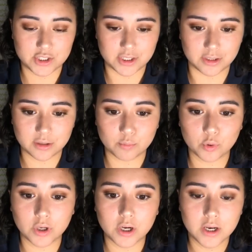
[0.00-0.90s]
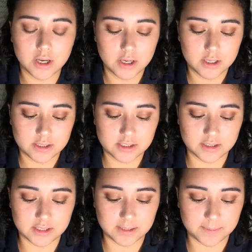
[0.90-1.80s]
just a little more to
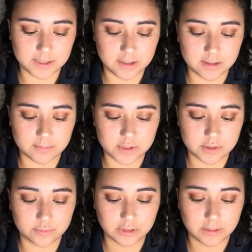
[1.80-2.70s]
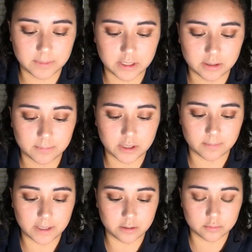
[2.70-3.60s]
the tips of them to really make them
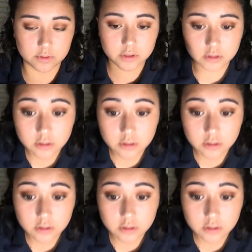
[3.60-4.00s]
come out.